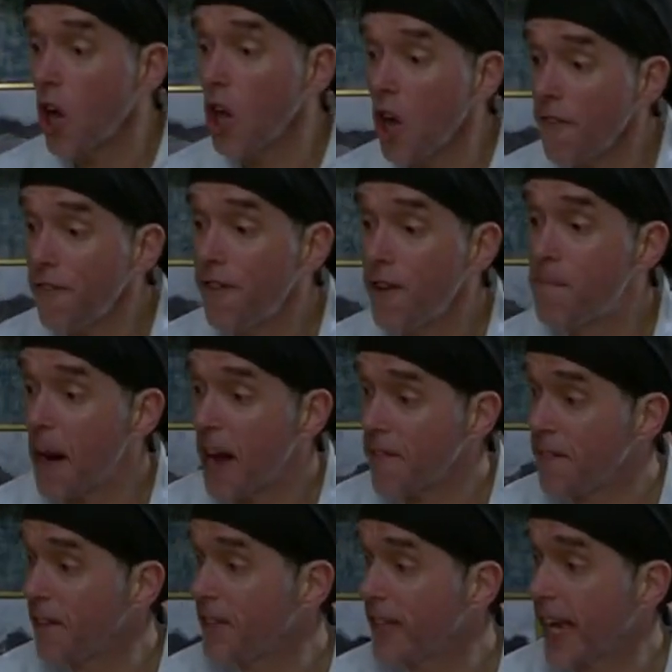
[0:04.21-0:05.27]
on offer. Buy
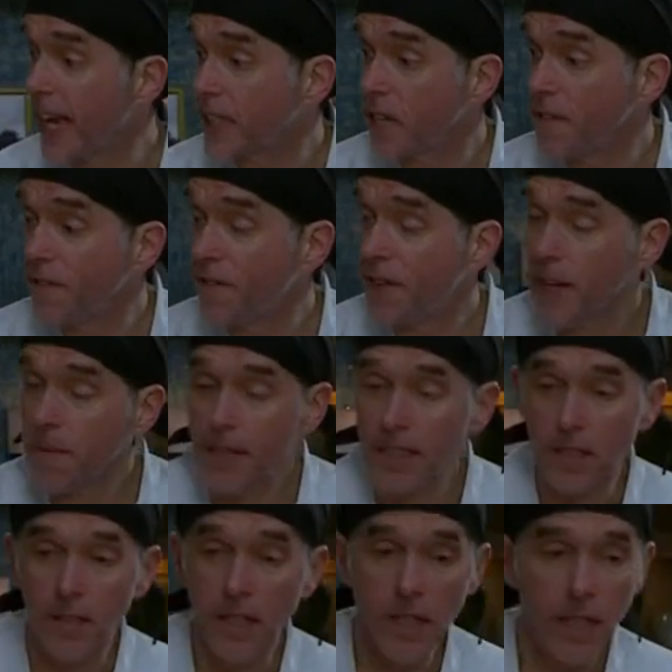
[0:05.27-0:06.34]
50, get 10 free. I mean,
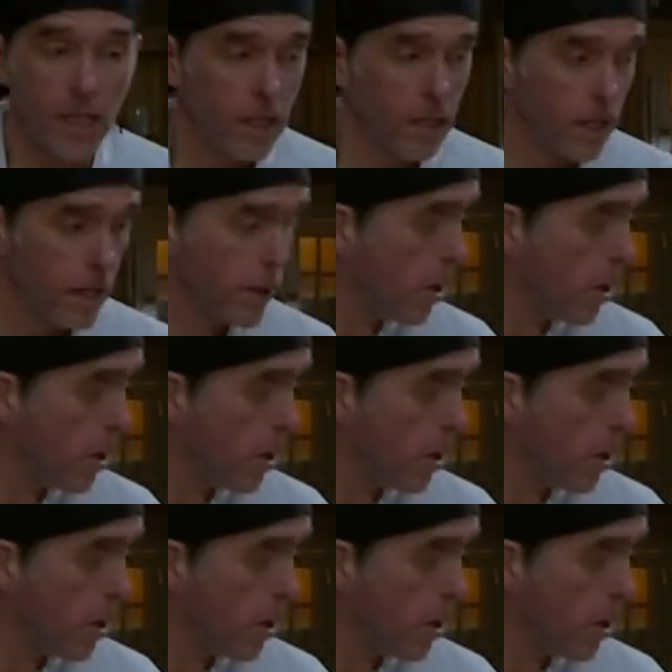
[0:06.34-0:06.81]
it's a